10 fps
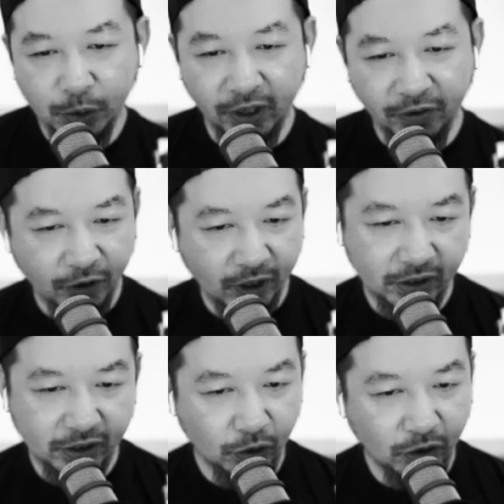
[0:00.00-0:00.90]
were the first
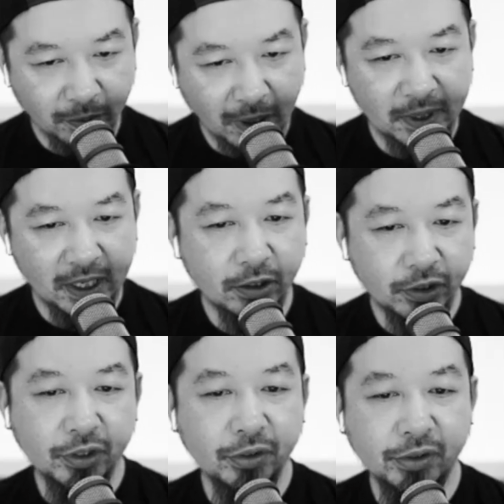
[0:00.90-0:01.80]
to sort of maybe
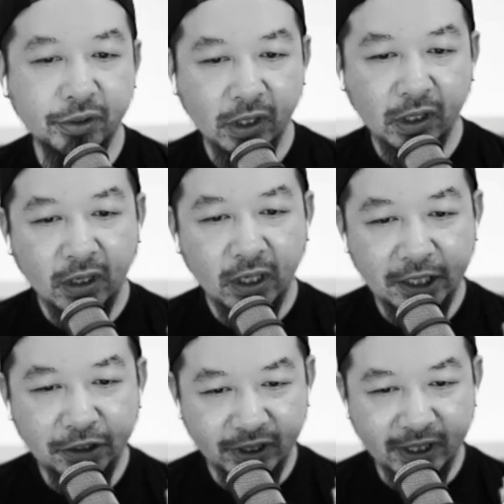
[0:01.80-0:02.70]
introduce
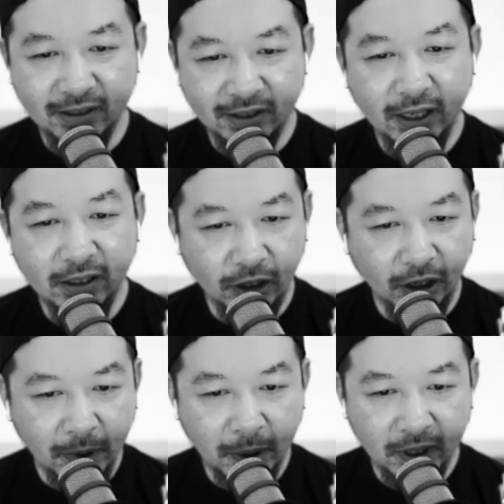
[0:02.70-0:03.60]
interesting scents. I
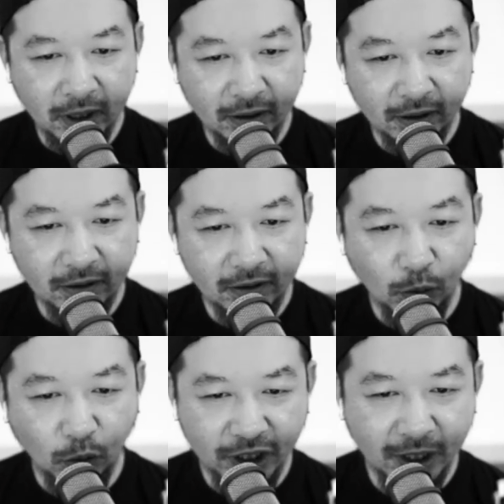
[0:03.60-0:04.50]
remember
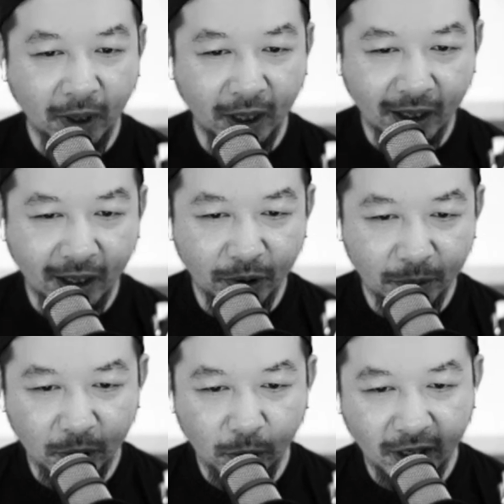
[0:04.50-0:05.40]
washing my car with
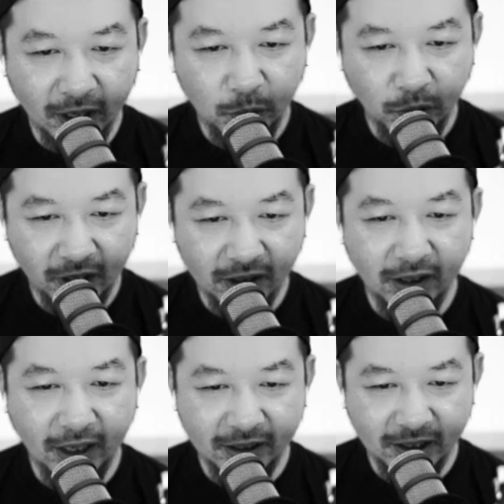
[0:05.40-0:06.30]
Meguiar's products,
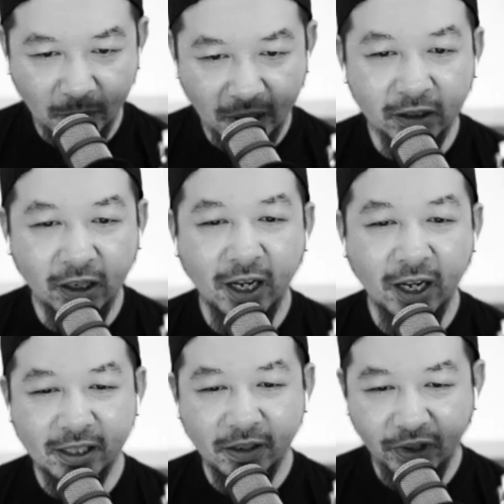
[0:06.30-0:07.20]
they smell
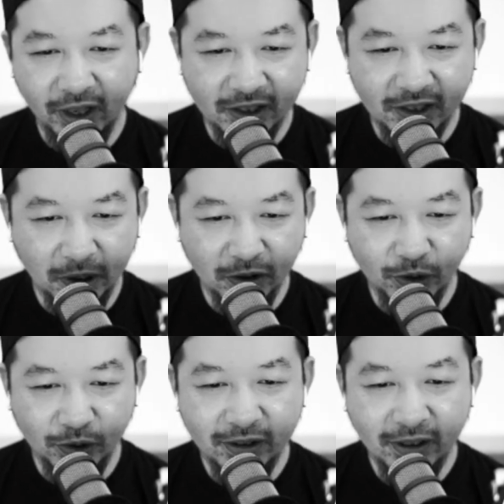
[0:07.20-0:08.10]
nice, everything smells
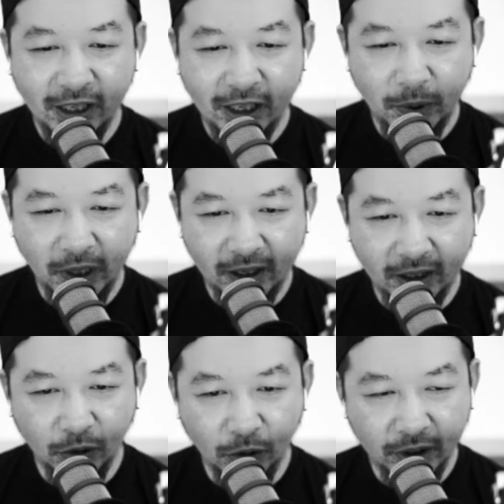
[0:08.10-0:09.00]
good. But I
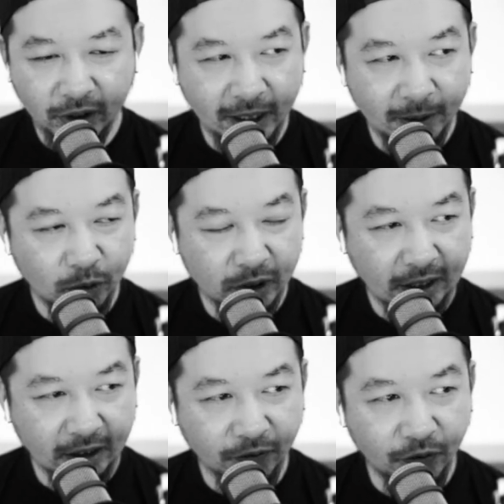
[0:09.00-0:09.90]
think the Autoglim was
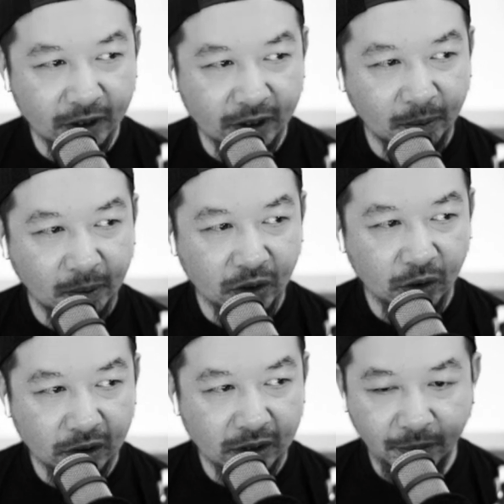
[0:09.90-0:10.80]
like the first time I
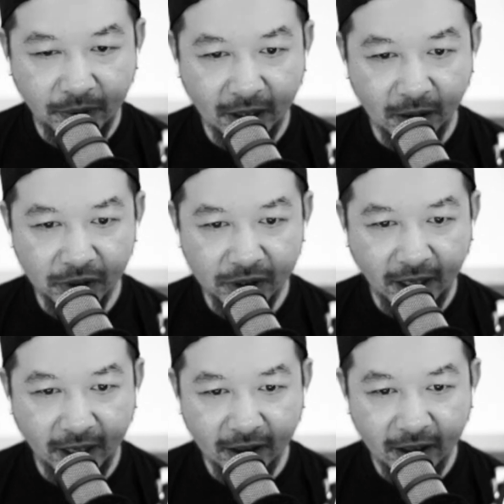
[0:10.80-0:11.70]
saw something that was
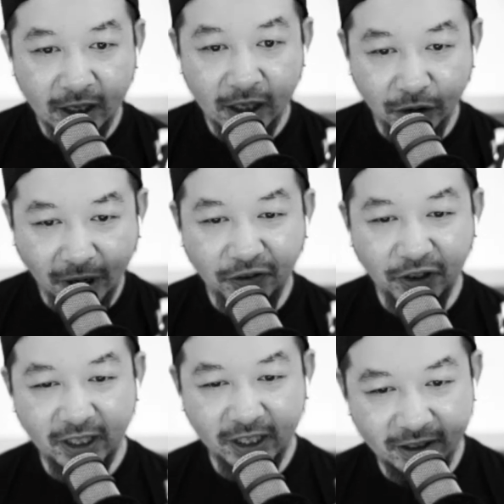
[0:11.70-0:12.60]
like
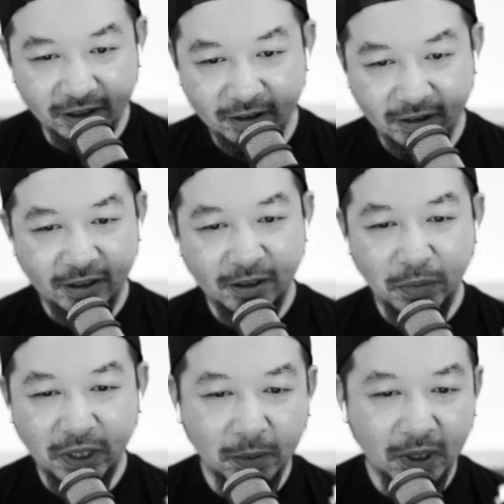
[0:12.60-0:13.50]
graphically
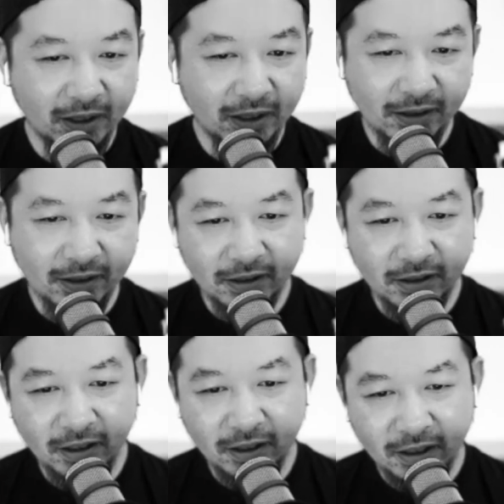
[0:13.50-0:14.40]
minimalist
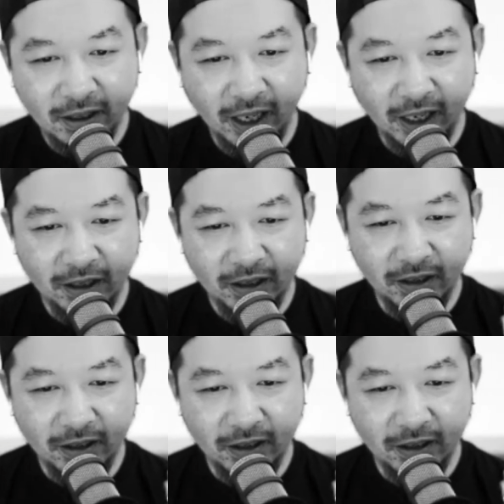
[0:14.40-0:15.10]
and